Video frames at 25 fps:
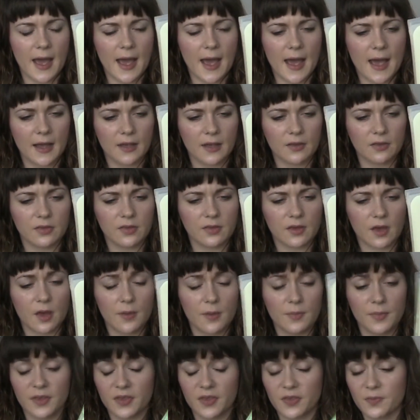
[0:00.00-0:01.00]
And
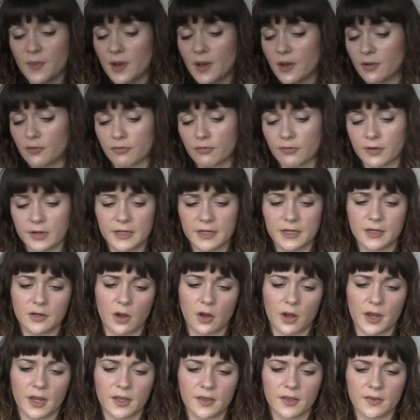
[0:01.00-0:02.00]
it smells really
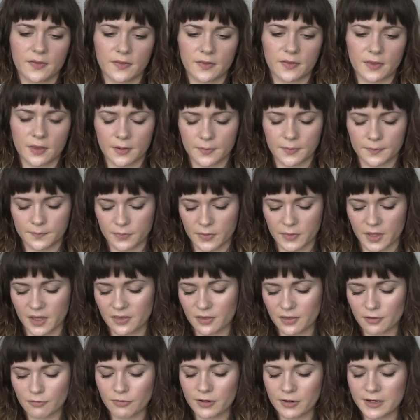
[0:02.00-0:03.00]
nice.
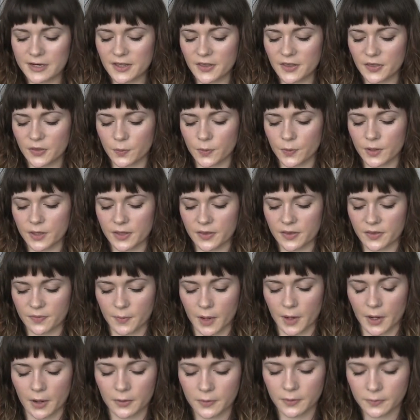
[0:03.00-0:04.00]
It's a really sweet
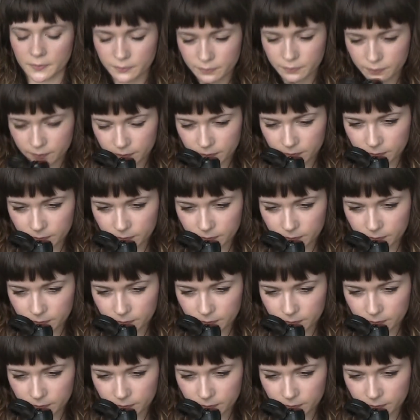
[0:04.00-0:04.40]
smell.